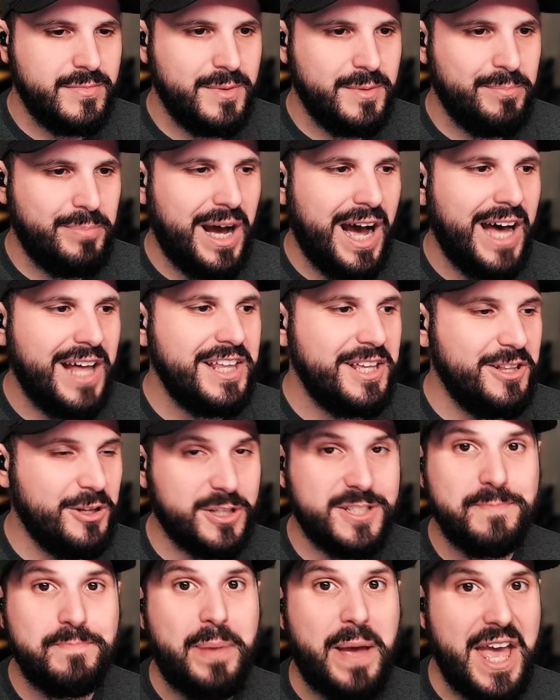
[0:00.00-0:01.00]
Polly
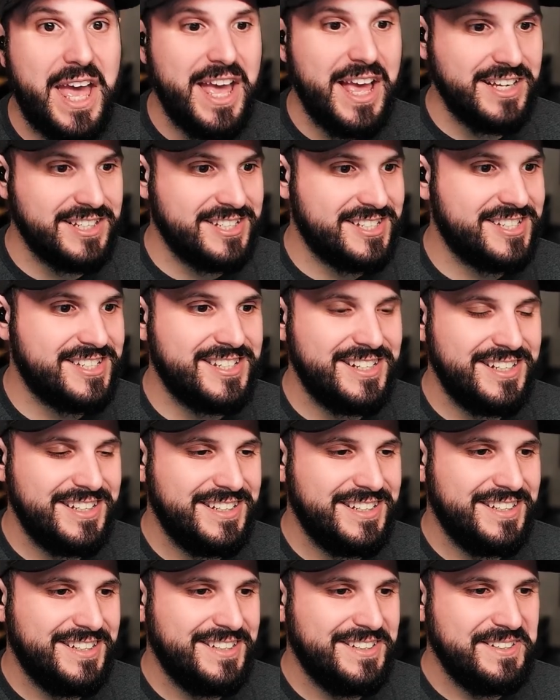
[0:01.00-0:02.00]
looks pissed.
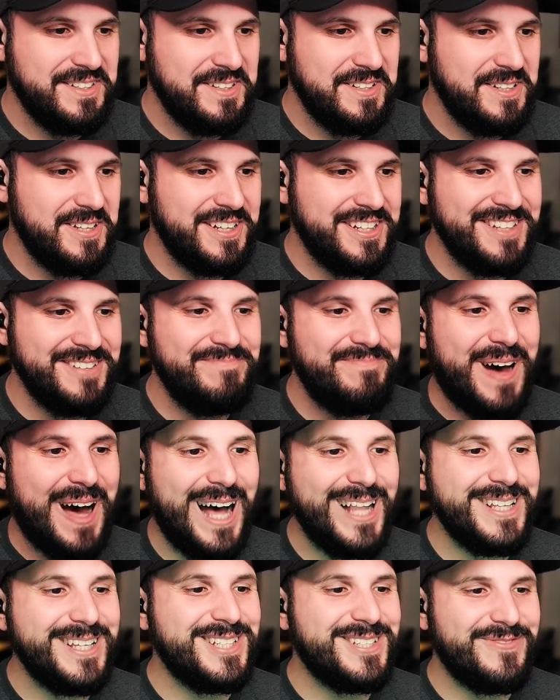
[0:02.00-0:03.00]
Look at
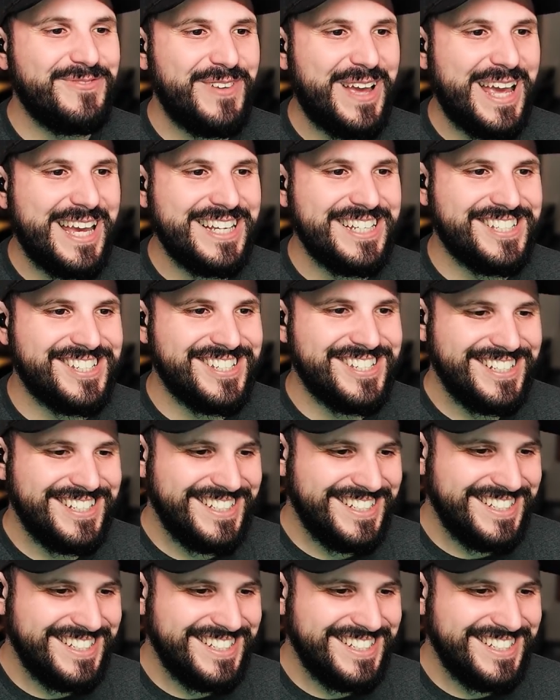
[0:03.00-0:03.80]
Polly's face.